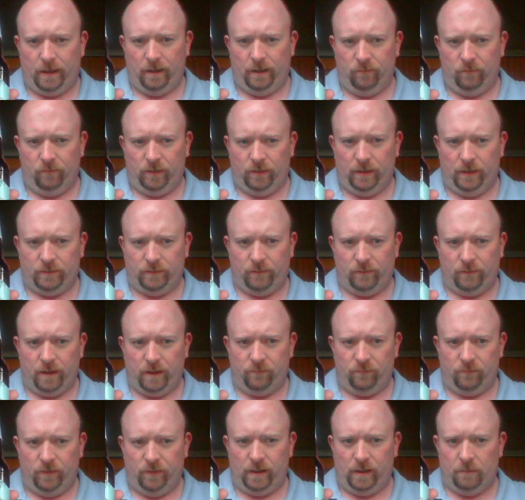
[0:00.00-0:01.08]
of unless I've got a
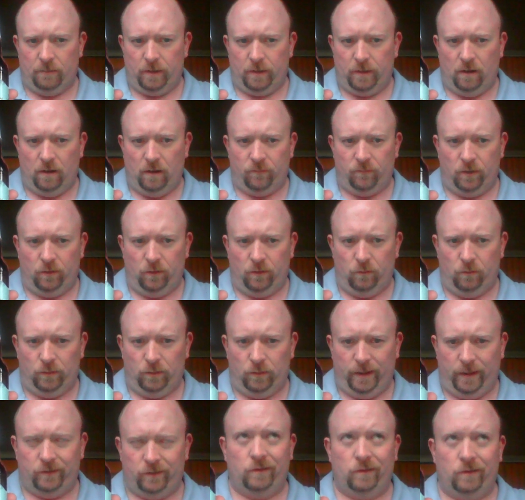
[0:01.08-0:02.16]
friend coming over who
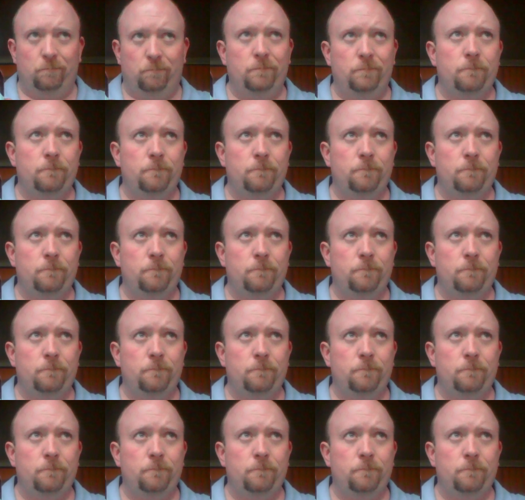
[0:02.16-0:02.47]
likes them.